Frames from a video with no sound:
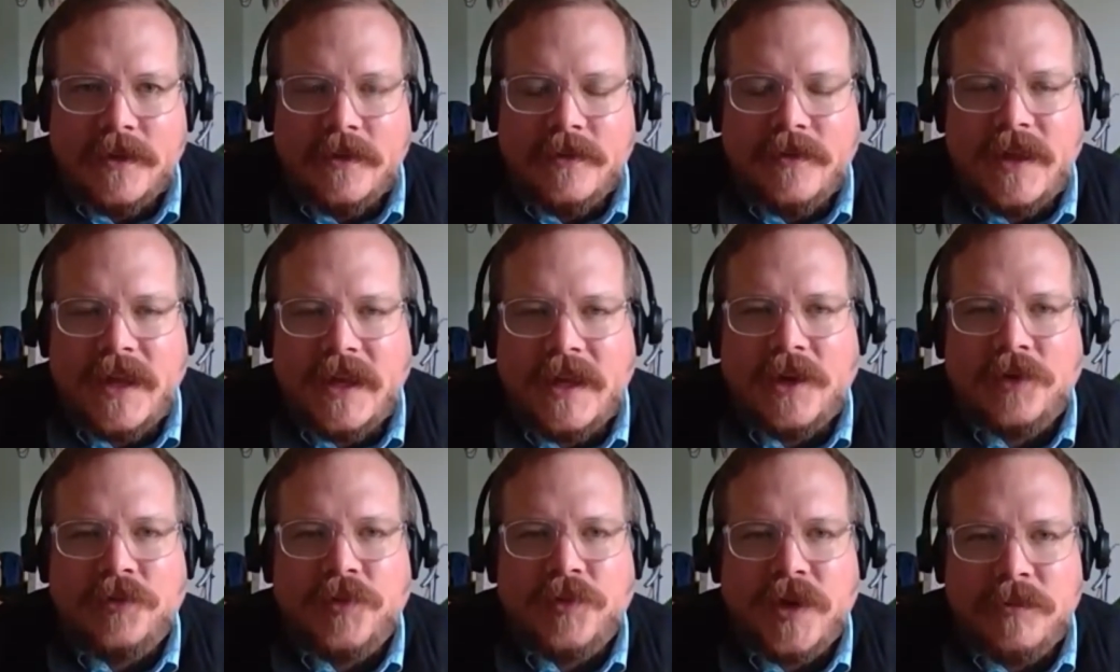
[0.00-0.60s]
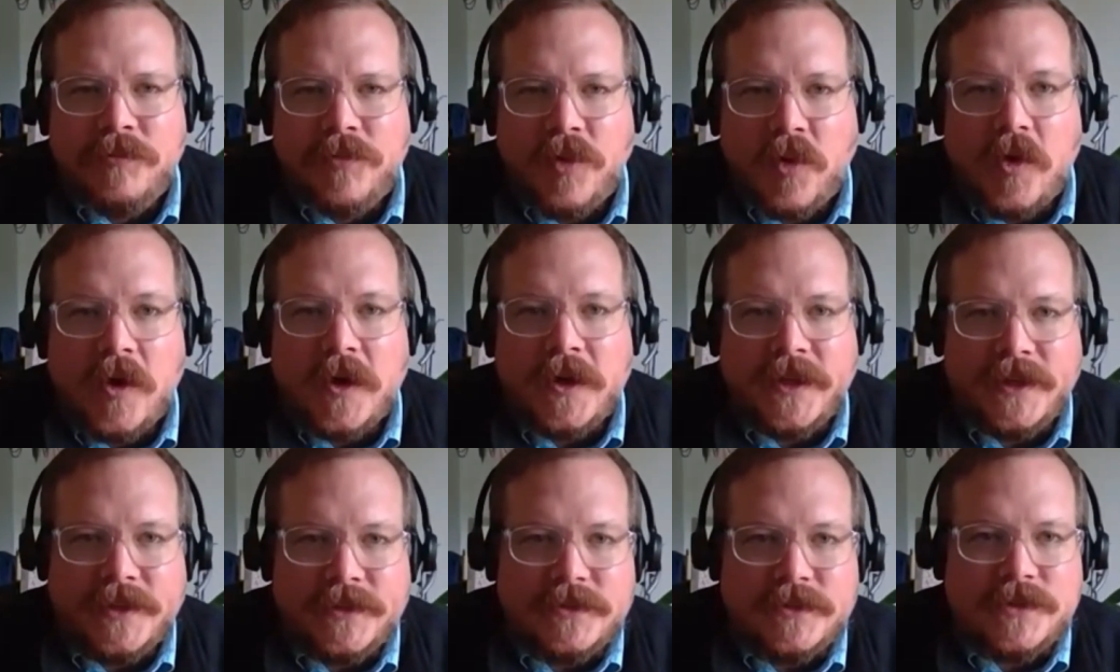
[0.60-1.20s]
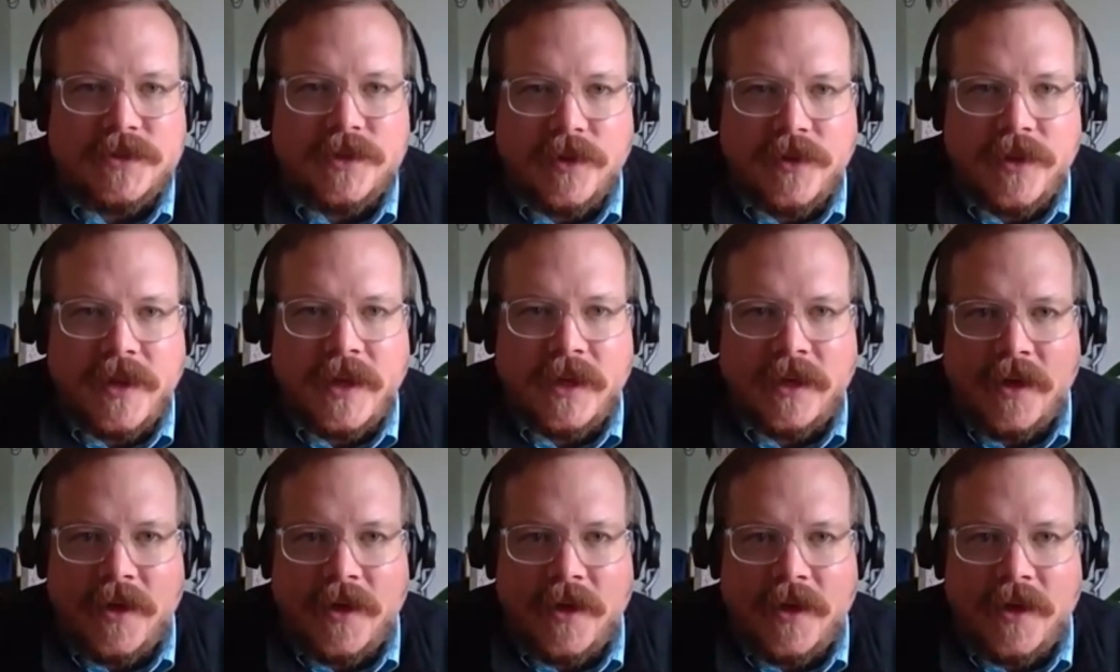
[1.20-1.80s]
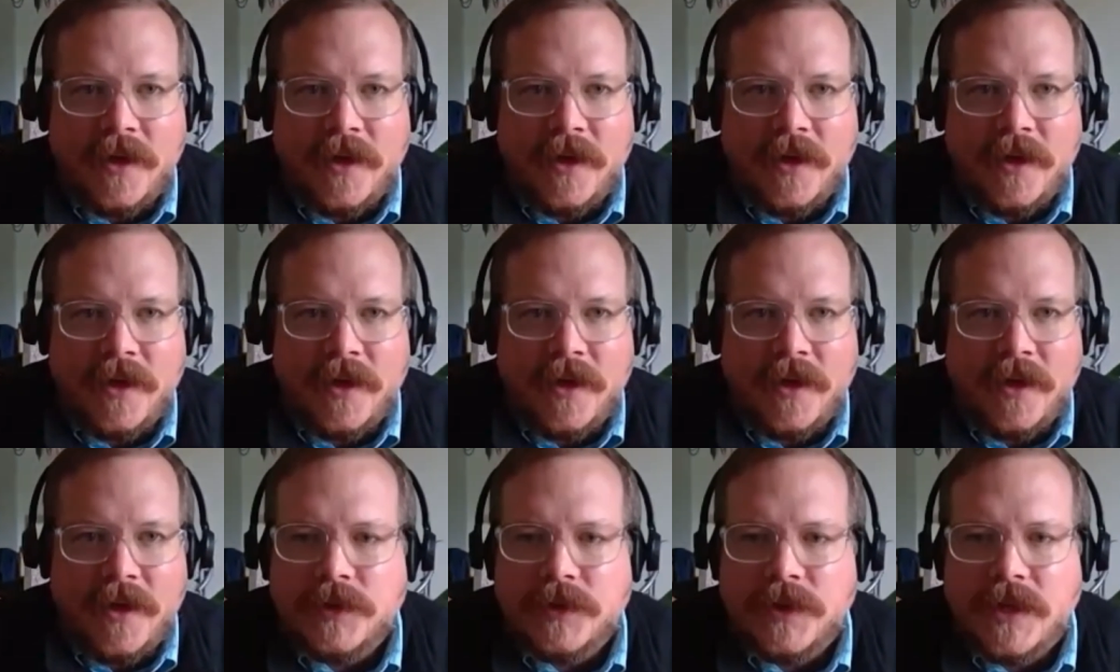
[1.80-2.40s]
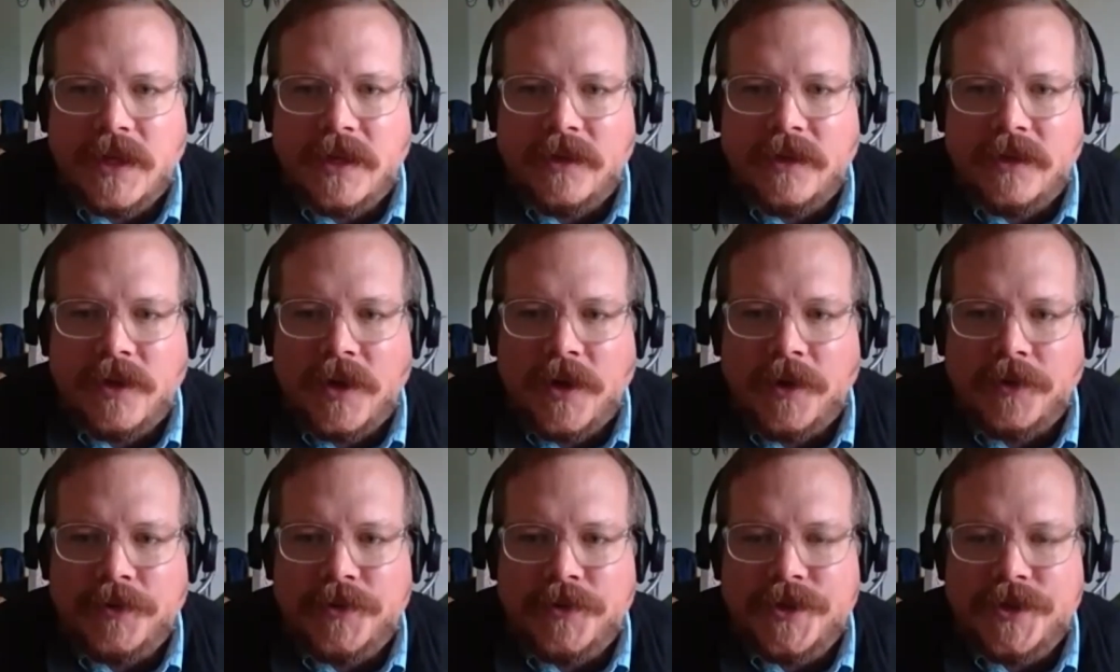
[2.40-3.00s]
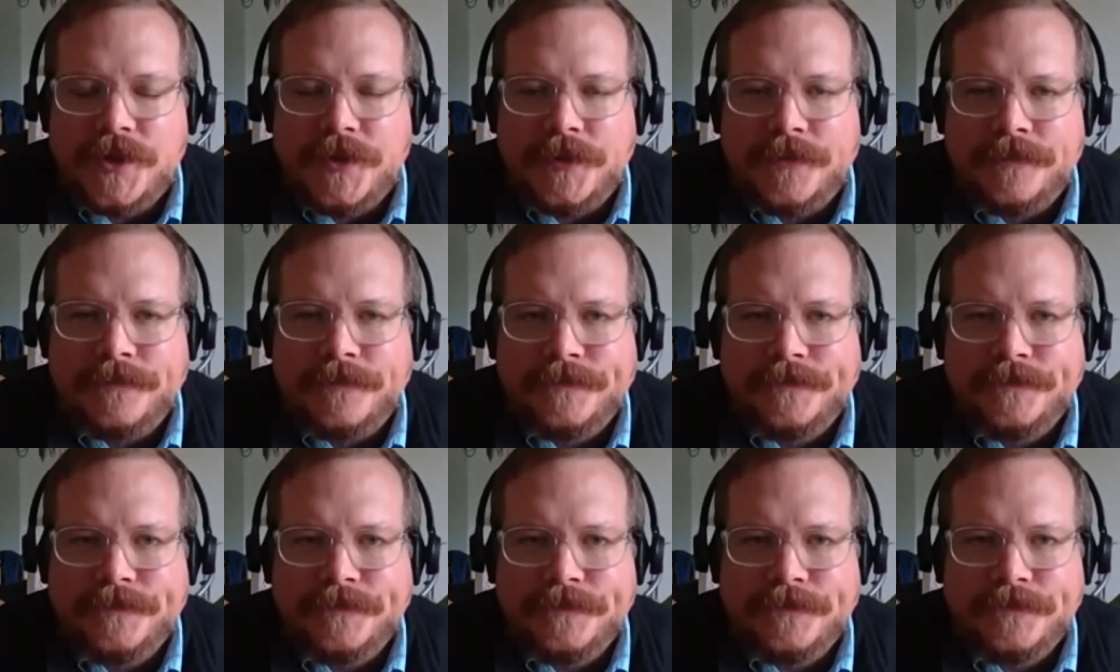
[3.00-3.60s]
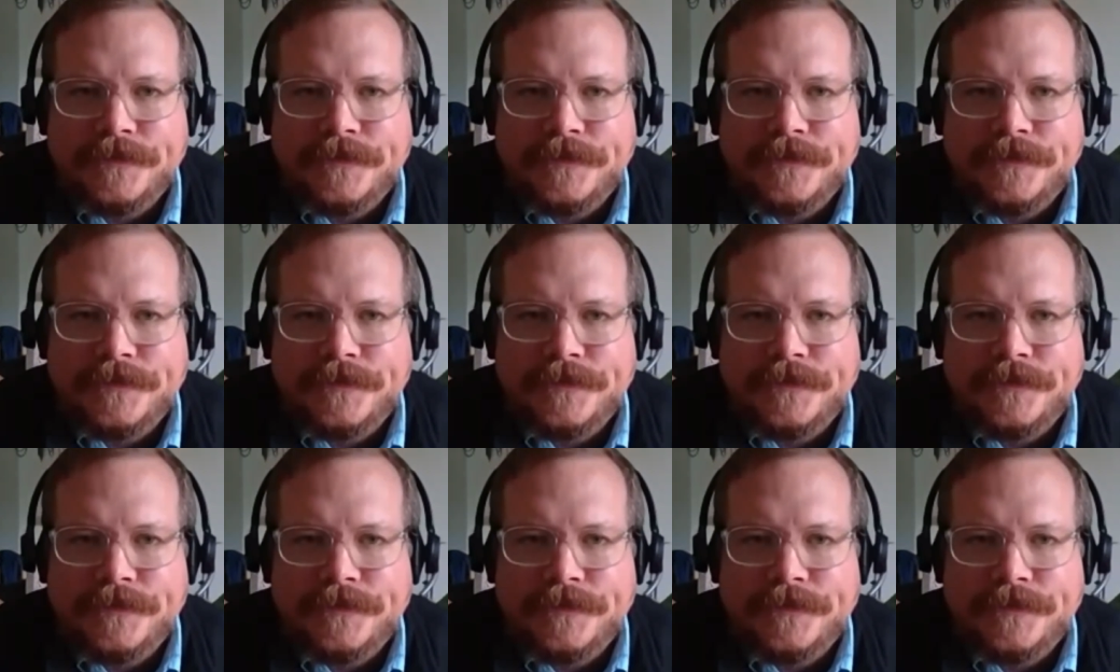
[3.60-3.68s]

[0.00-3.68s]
they can report it so that others can know too.